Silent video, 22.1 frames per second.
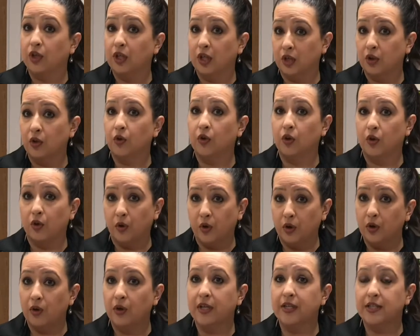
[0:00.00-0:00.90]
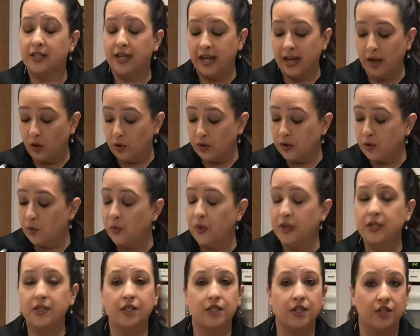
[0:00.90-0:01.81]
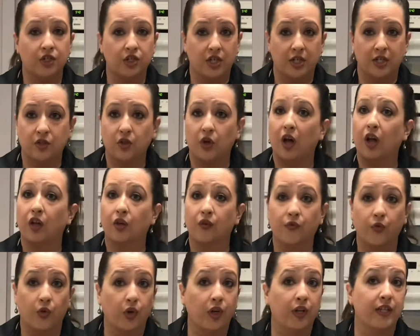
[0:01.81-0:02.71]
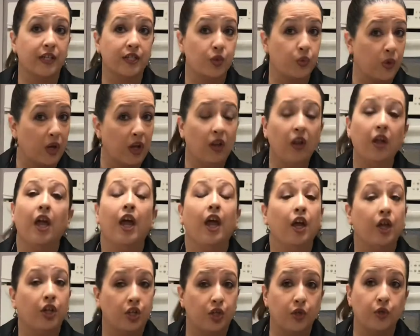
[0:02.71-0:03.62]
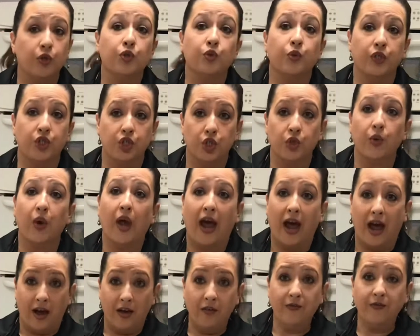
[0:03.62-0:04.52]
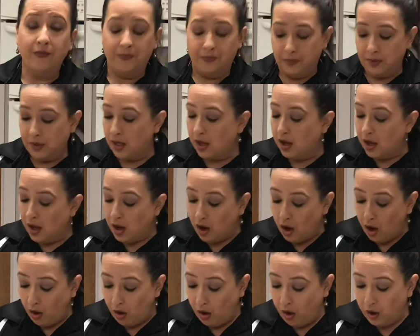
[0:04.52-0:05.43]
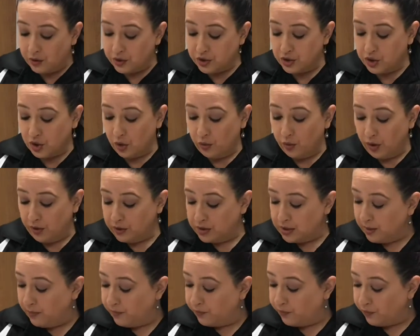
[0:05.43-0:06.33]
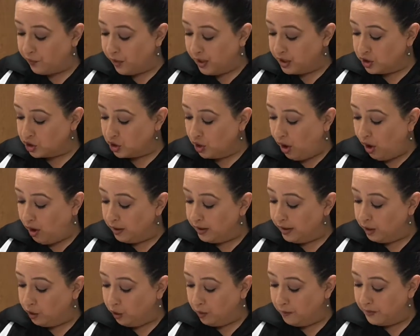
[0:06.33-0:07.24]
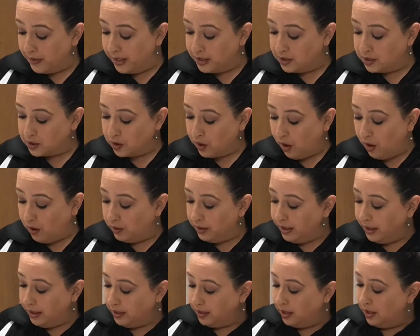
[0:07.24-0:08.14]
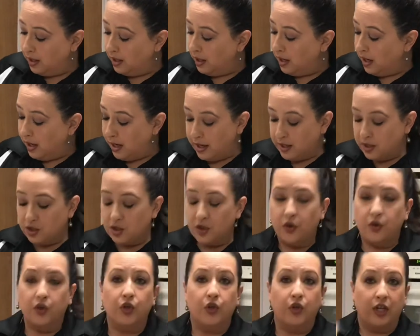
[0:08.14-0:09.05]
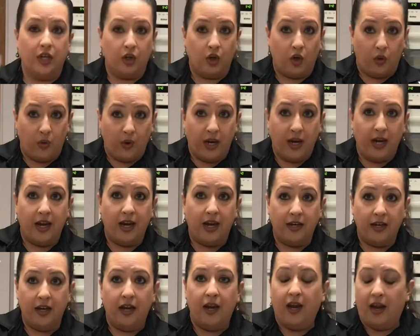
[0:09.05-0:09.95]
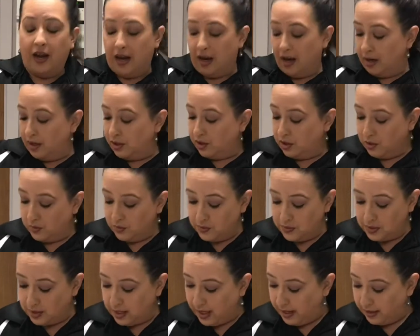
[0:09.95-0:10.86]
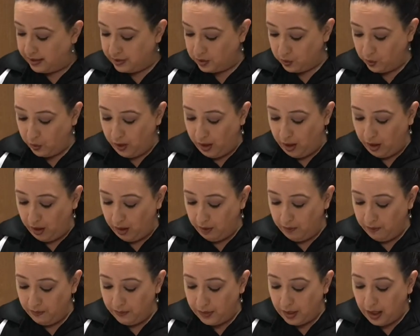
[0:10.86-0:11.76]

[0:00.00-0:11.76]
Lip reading: Canola oil is a healthy one, such as olive oil as well. Use what you have. Also, some fresh garlic or minced garlic, and so you can go ahead and use that as well.